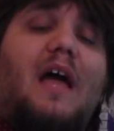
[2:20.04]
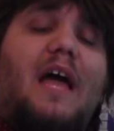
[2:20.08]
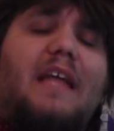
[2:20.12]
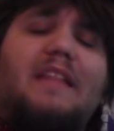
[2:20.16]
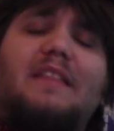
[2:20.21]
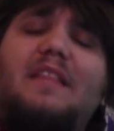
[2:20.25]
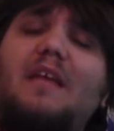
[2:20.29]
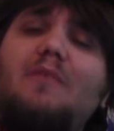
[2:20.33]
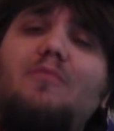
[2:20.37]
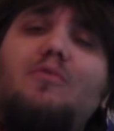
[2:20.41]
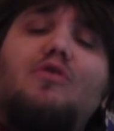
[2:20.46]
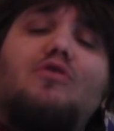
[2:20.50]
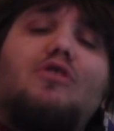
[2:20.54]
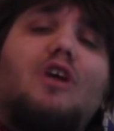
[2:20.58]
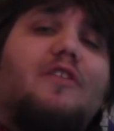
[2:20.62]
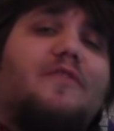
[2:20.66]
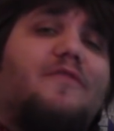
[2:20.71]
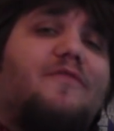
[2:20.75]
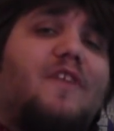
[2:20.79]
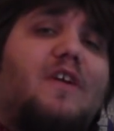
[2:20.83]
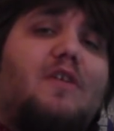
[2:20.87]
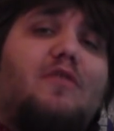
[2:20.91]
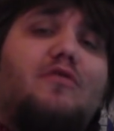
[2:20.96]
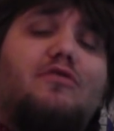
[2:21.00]
And they were
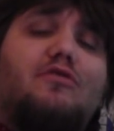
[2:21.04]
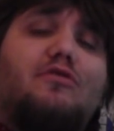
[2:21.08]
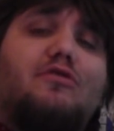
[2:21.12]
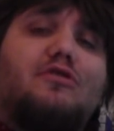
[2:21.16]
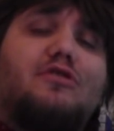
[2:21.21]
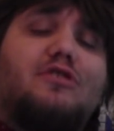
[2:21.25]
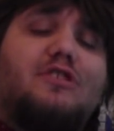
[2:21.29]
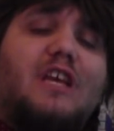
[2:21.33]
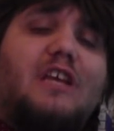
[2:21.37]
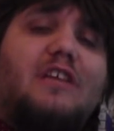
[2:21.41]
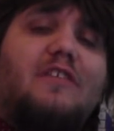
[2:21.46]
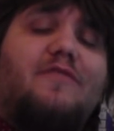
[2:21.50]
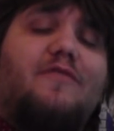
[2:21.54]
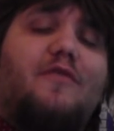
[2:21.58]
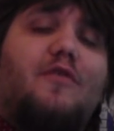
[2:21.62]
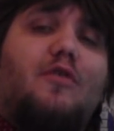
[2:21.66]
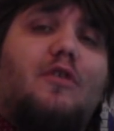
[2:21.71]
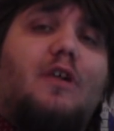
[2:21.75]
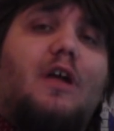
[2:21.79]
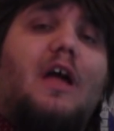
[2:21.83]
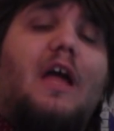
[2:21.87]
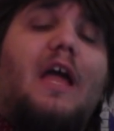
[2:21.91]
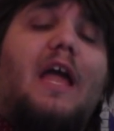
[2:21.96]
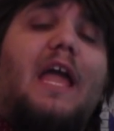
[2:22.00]
not very
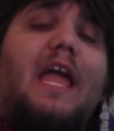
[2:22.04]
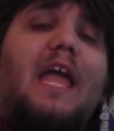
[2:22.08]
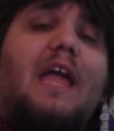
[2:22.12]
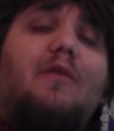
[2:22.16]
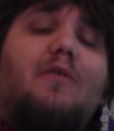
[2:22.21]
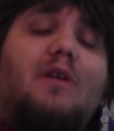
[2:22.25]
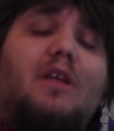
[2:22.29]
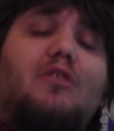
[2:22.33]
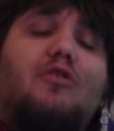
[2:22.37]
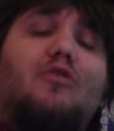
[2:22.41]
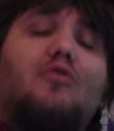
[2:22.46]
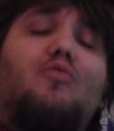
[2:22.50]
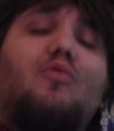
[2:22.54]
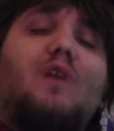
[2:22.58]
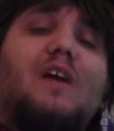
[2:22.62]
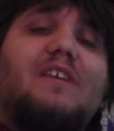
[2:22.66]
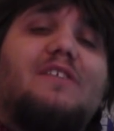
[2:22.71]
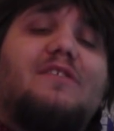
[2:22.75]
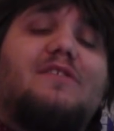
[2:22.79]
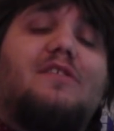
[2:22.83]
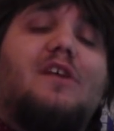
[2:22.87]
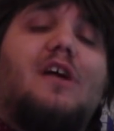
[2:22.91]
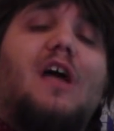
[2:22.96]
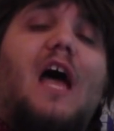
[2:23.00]
successful here in the
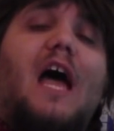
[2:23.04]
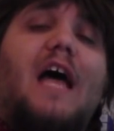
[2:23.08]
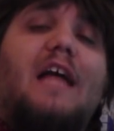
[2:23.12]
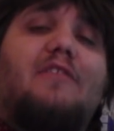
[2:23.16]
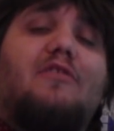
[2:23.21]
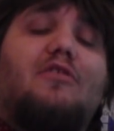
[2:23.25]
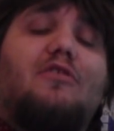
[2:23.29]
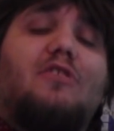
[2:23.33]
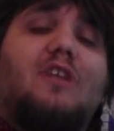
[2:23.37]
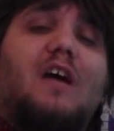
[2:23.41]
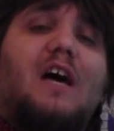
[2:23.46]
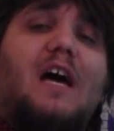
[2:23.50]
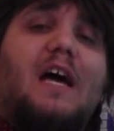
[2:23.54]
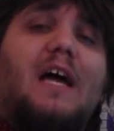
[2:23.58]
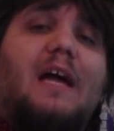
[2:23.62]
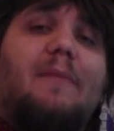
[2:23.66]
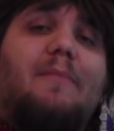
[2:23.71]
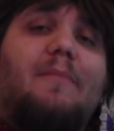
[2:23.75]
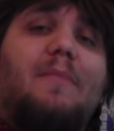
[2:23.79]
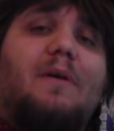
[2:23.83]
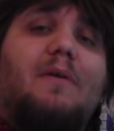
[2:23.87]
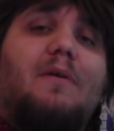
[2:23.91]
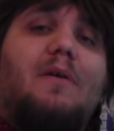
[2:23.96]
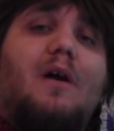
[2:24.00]
West at the
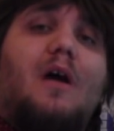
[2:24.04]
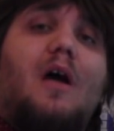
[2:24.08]
time.